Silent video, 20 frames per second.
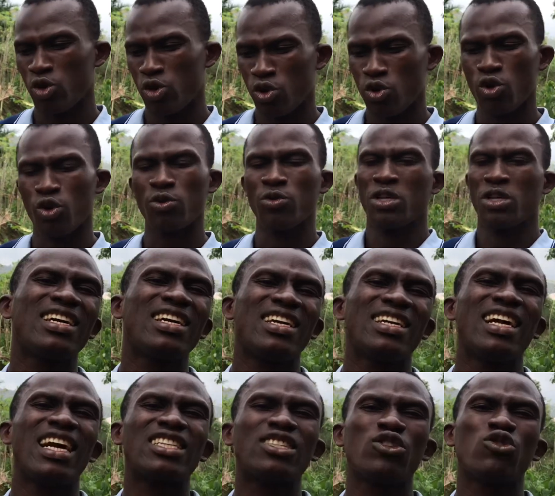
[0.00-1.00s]
you know,
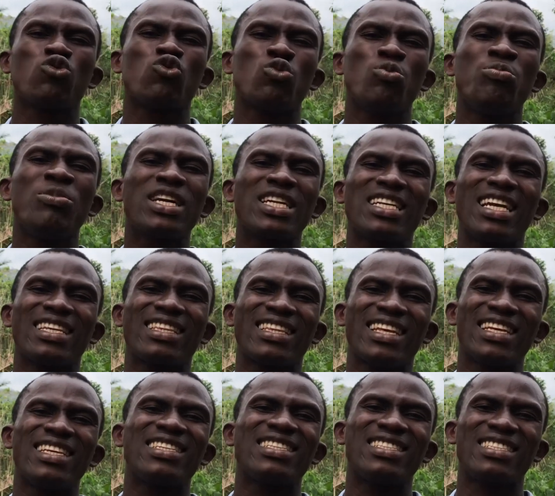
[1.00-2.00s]
that it will make the
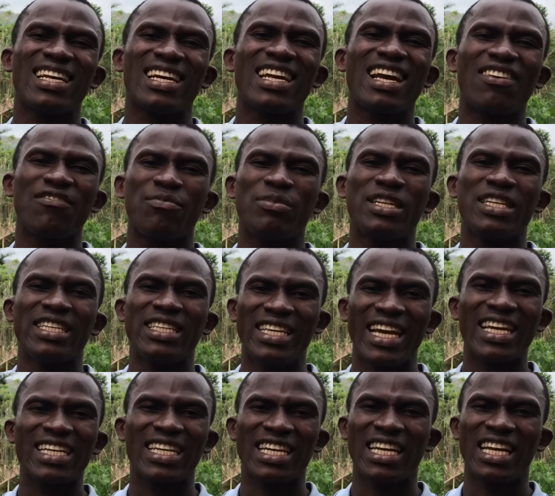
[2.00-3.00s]
things that have been
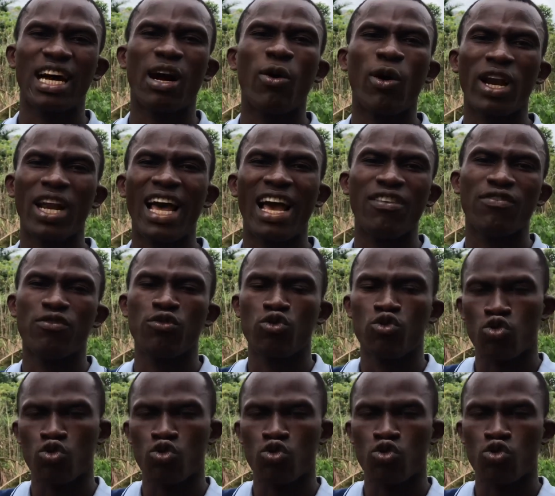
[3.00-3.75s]
dead in our life